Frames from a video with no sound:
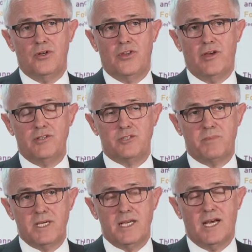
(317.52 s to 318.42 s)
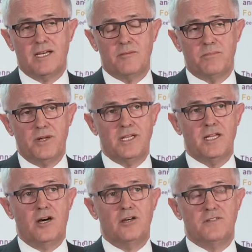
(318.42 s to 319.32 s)
there has been a complete
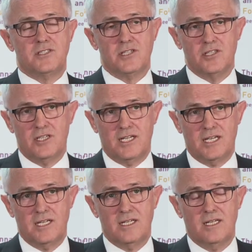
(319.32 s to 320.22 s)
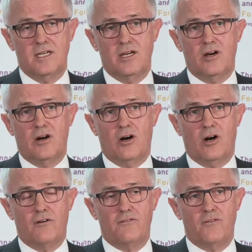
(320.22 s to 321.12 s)
overturning
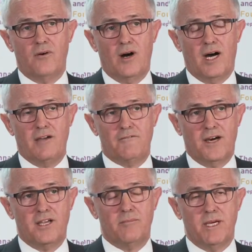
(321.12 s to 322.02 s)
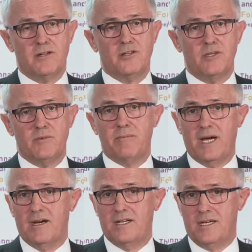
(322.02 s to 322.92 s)
of a fundamental human
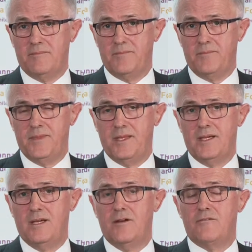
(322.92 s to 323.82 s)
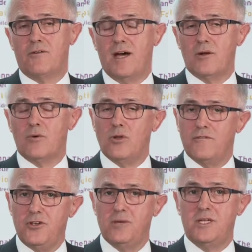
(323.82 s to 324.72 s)
paradigm. Throughout all
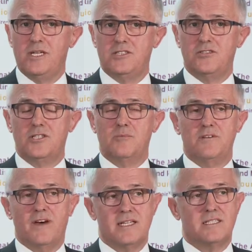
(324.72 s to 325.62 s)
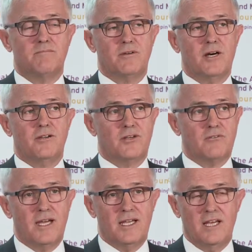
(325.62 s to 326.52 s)
of human history, we've had to go to
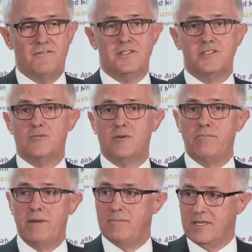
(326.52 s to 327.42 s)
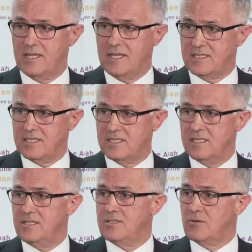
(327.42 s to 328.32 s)
great efforts to remember things,
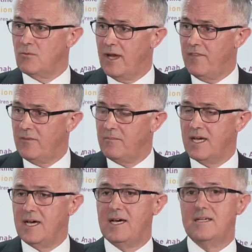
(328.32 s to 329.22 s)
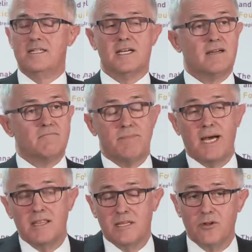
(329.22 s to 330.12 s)
to write them down, to
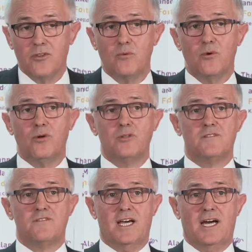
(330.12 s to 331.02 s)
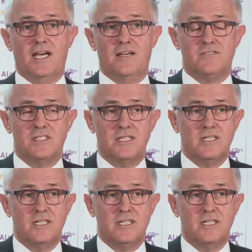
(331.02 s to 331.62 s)
paint them on the walls of caves,